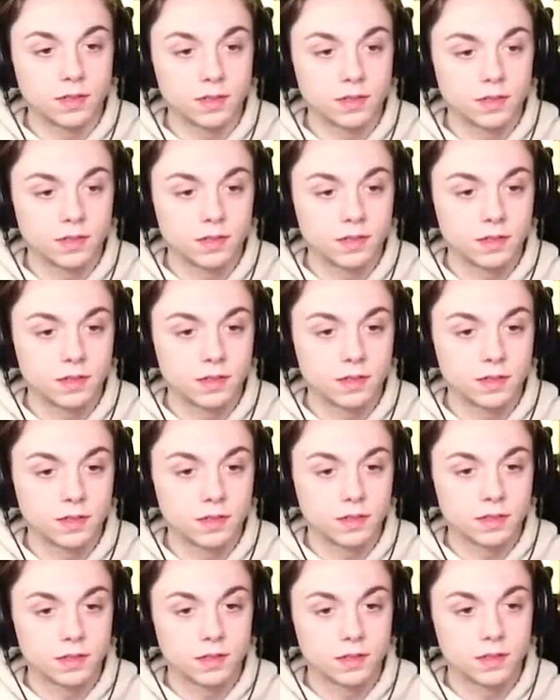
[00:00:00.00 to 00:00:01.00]

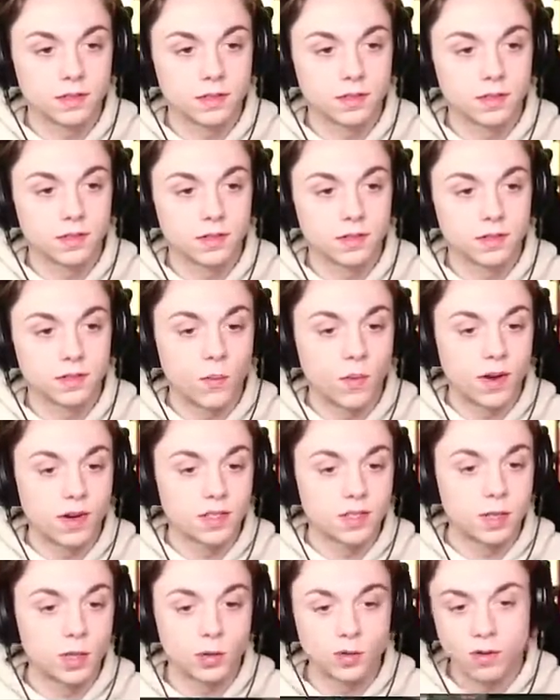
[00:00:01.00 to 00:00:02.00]
Ooh. What
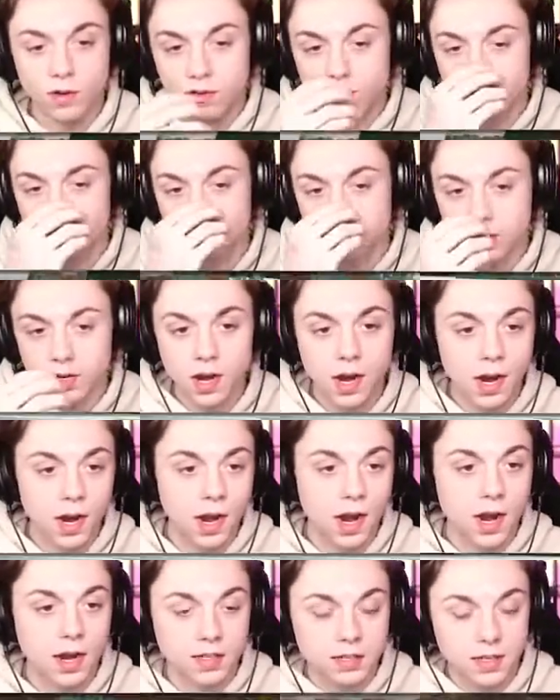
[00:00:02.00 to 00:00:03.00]
does the reverse
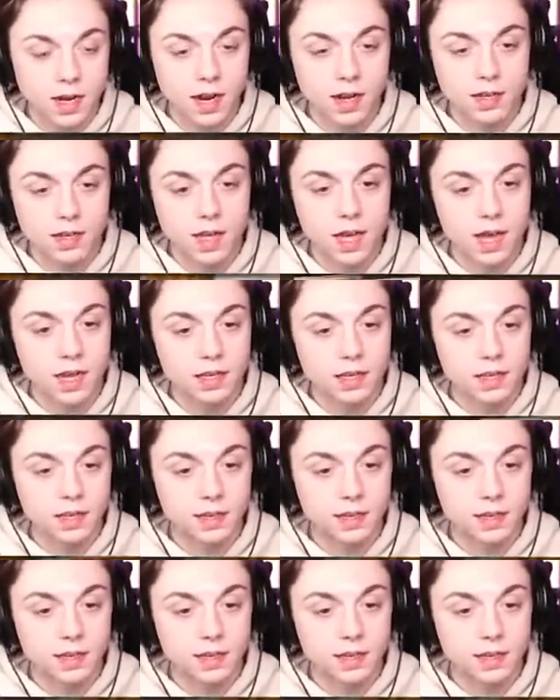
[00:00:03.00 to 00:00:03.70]
hair sound like?